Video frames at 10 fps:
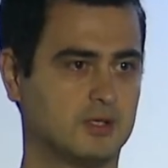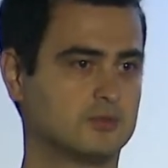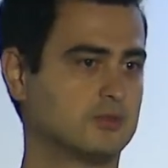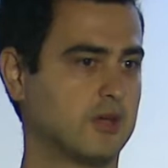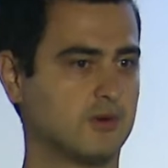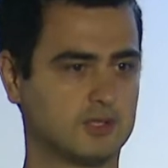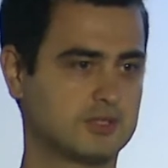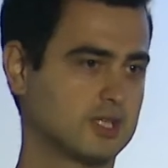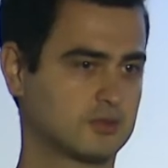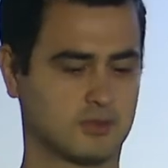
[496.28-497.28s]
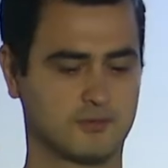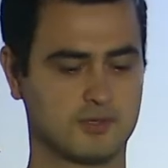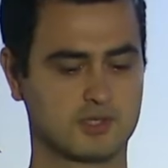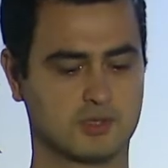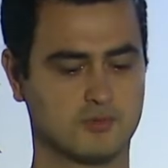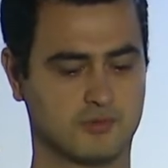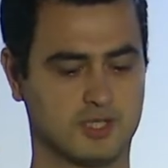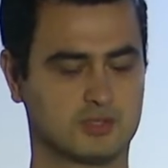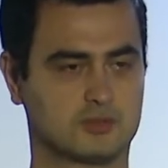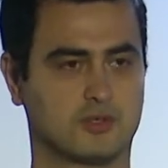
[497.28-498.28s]
To avoid that confusion,
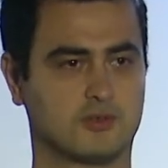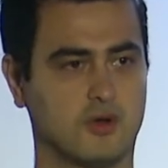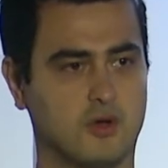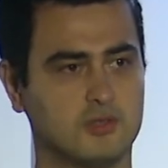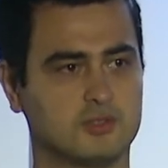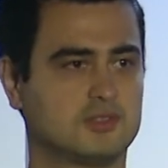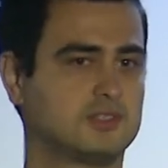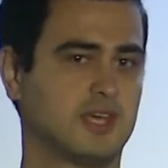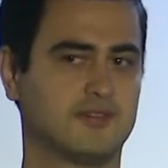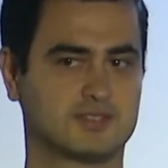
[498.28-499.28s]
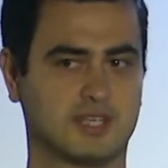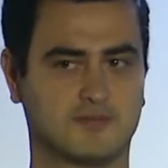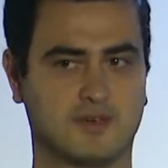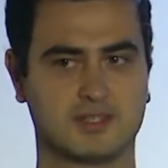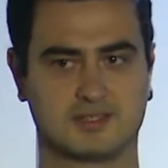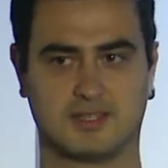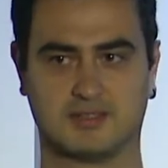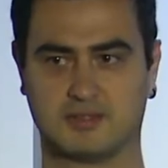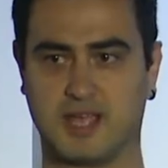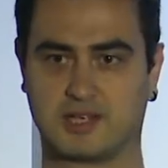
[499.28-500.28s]
we store all the TF state files in an
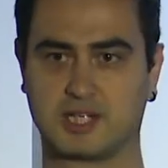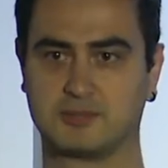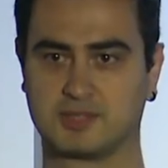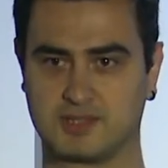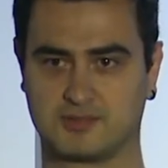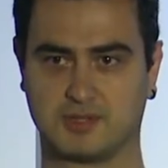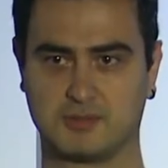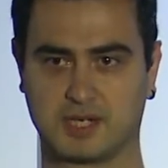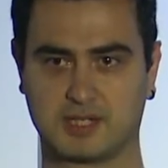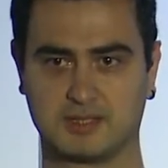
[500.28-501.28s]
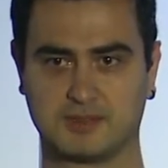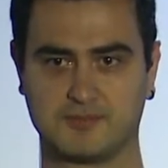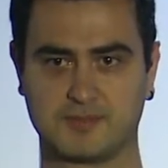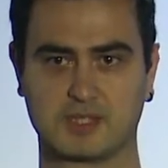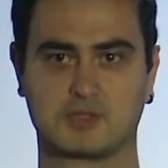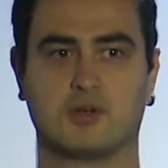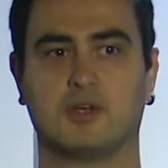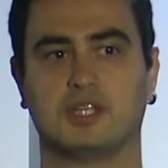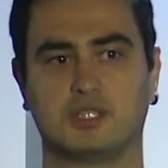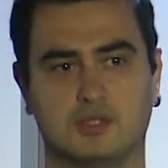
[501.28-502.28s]
encrypted S3 bucket, so
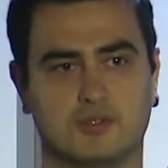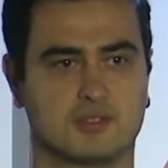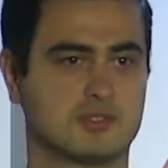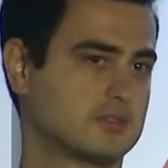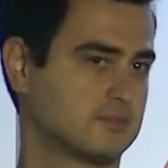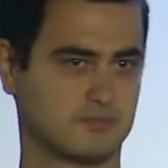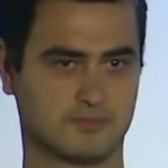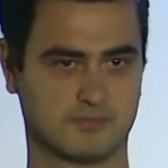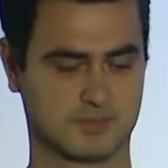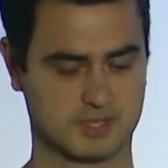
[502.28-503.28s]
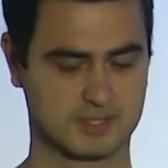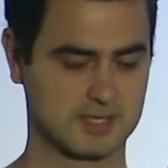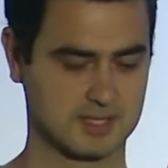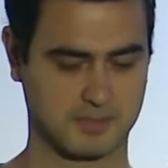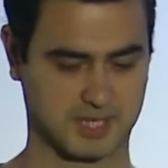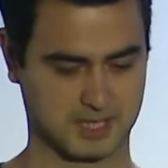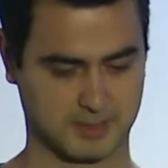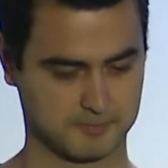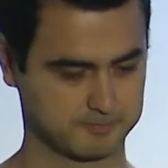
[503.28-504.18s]
it uses this as a backend.